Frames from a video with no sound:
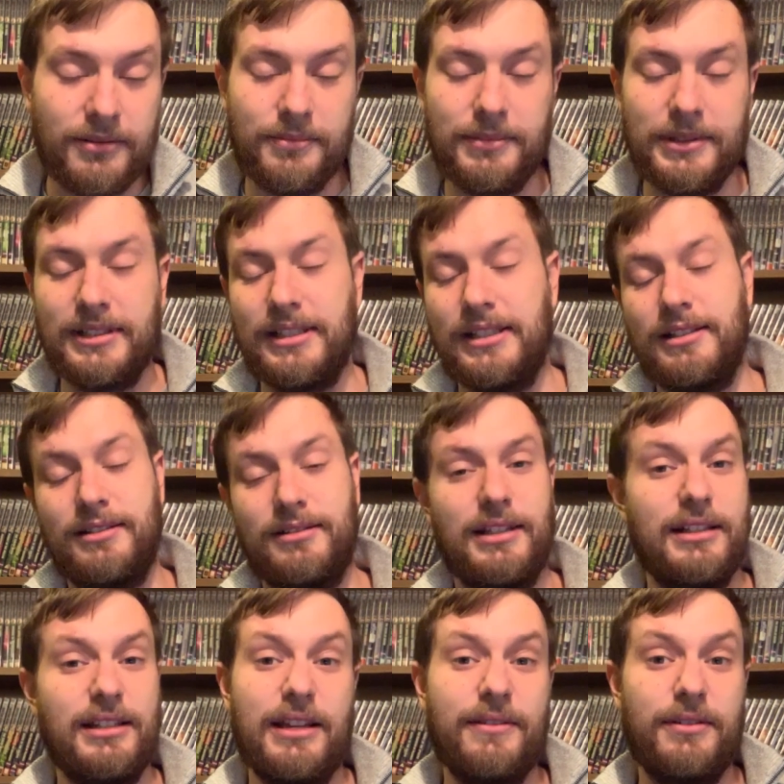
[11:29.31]
but it
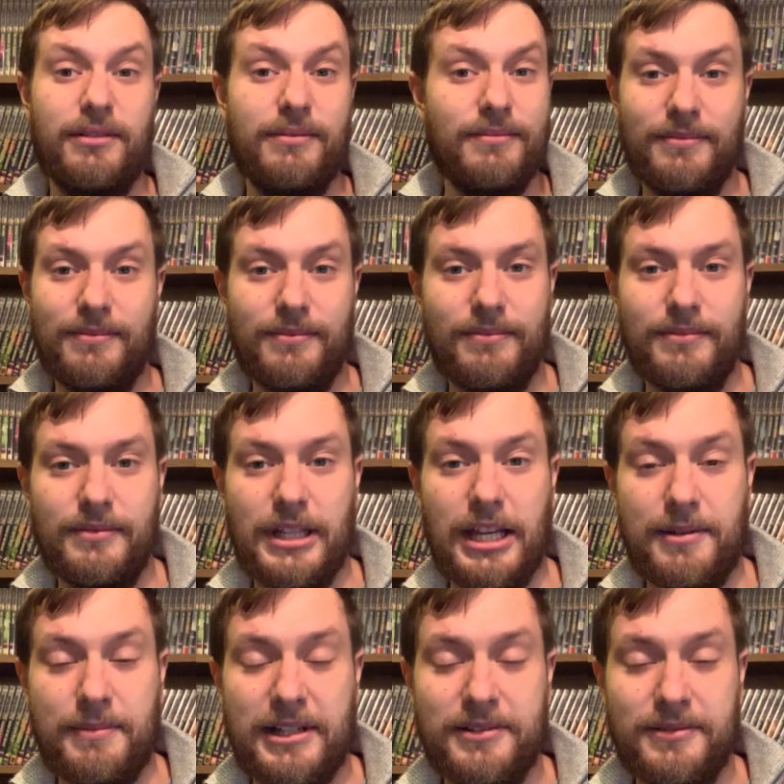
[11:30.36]
never
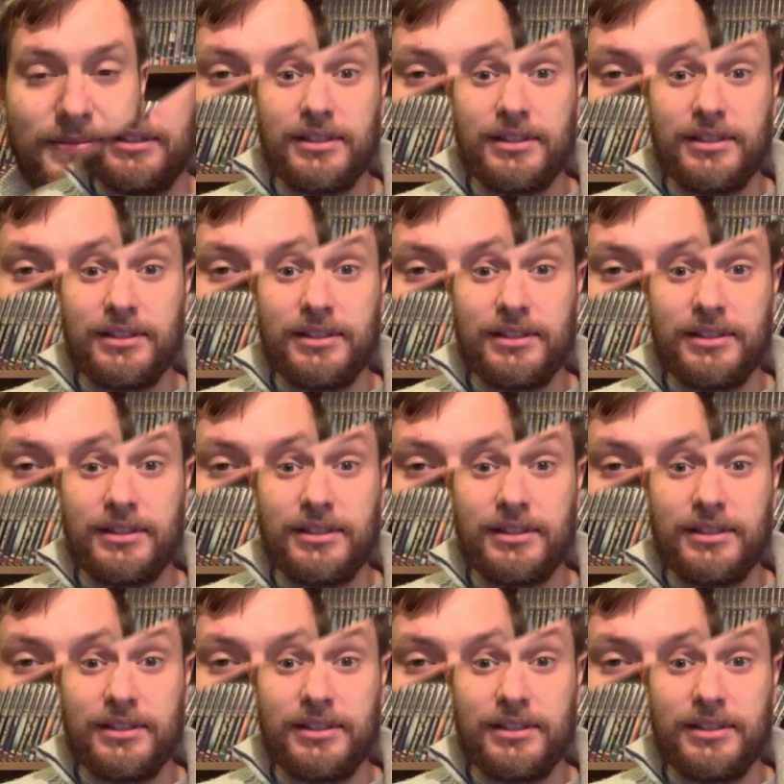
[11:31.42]
came out.